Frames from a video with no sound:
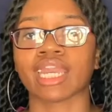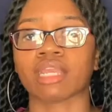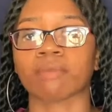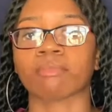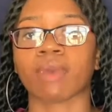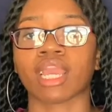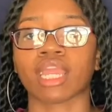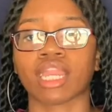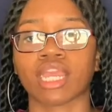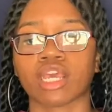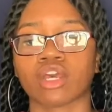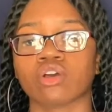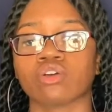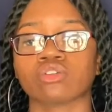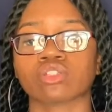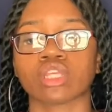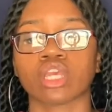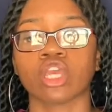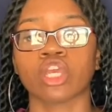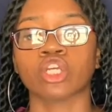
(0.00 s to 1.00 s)
my
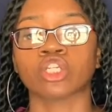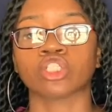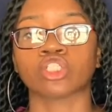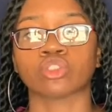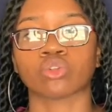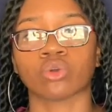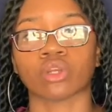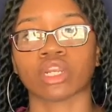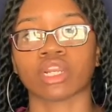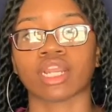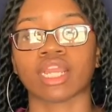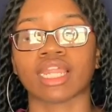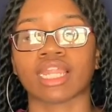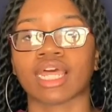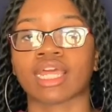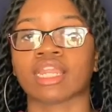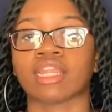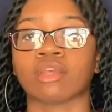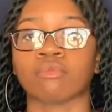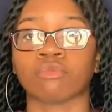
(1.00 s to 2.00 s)
nails shorter and
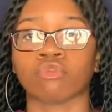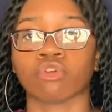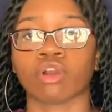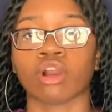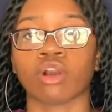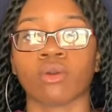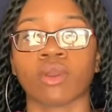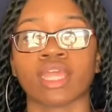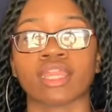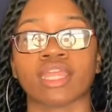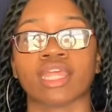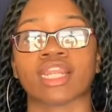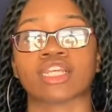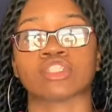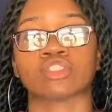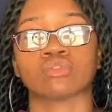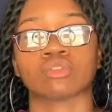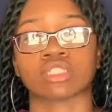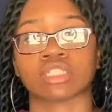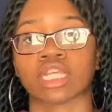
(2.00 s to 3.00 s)
letting them grow. And then as
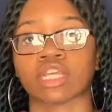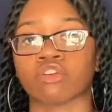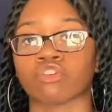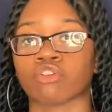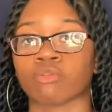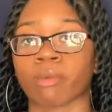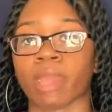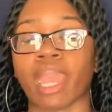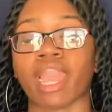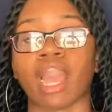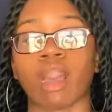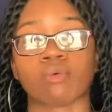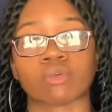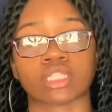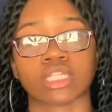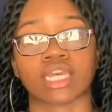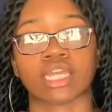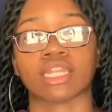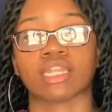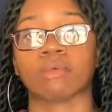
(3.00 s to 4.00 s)
soon as they grew back, I was
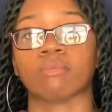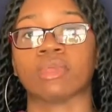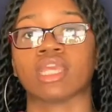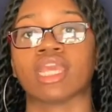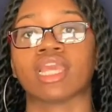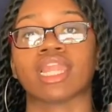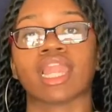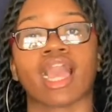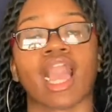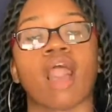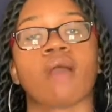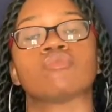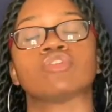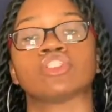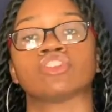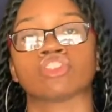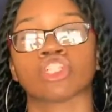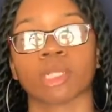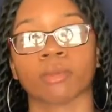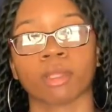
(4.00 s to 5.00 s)
cutting them again. Like I was
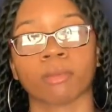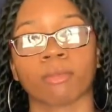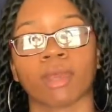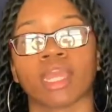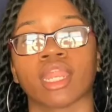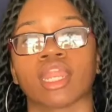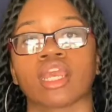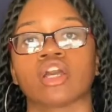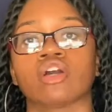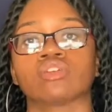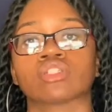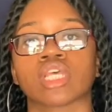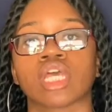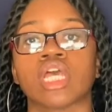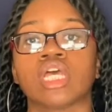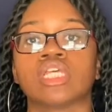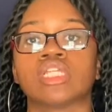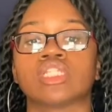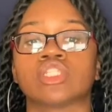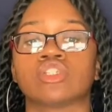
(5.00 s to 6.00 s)
trimming my nails
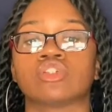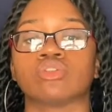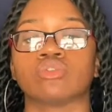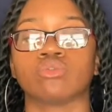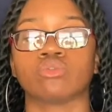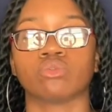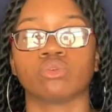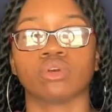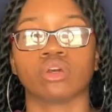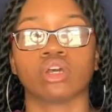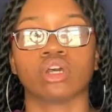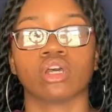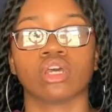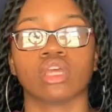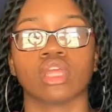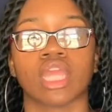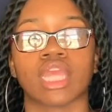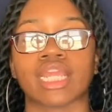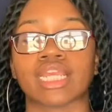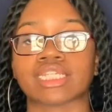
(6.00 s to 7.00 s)
to
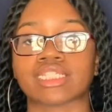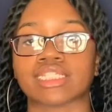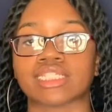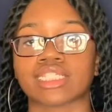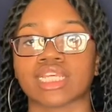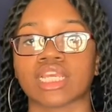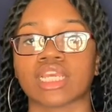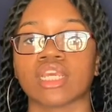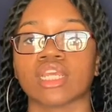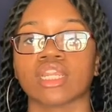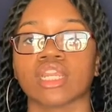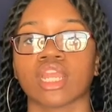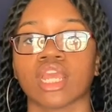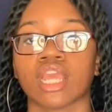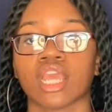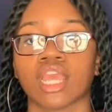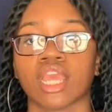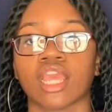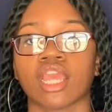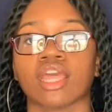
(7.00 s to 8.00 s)
an extent
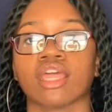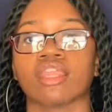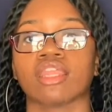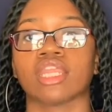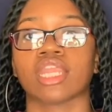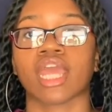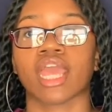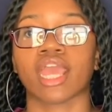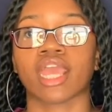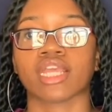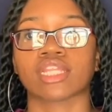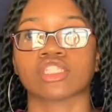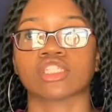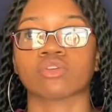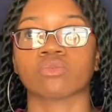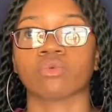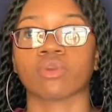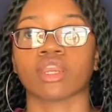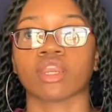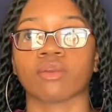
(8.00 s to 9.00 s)
that to
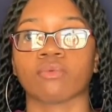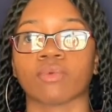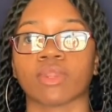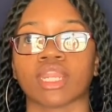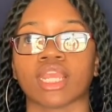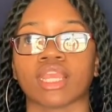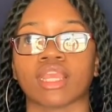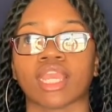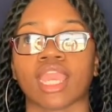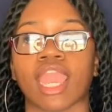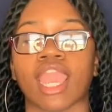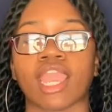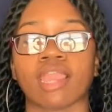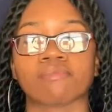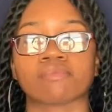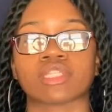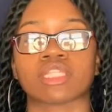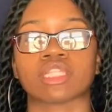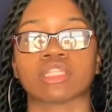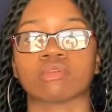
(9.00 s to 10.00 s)
where when it came
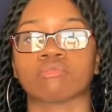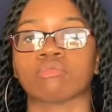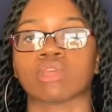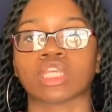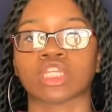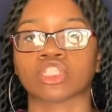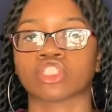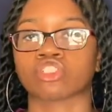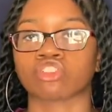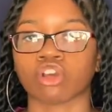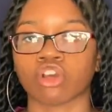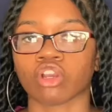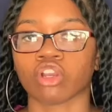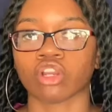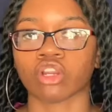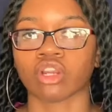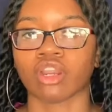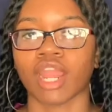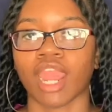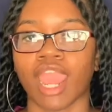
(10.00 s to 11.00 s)
to them being
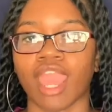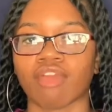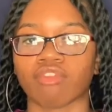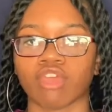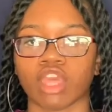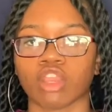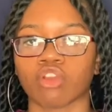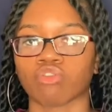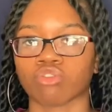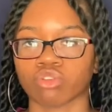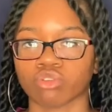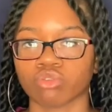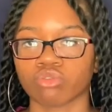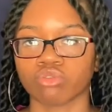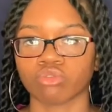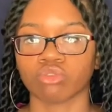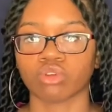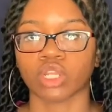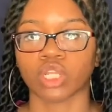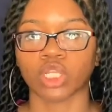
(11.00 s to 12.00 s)
stronger and they grew
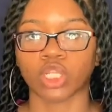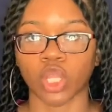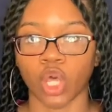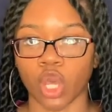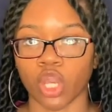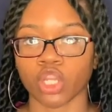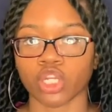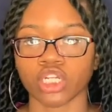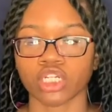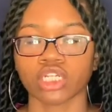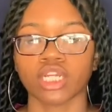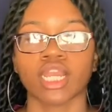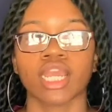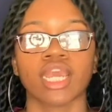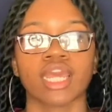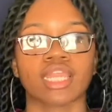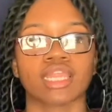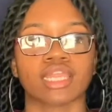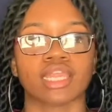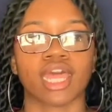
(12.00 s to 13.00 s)
longer
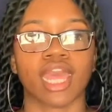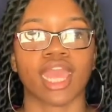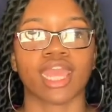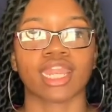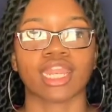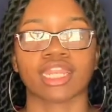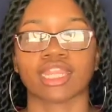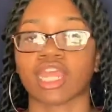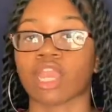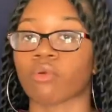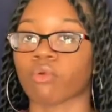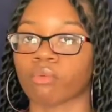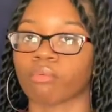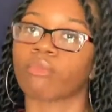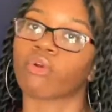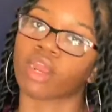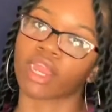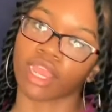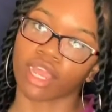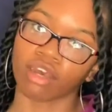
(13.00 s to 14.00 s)
that they were
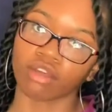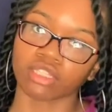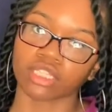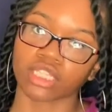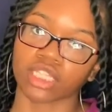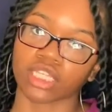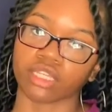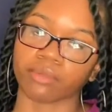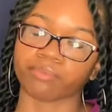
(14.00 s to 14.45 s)
more healthy.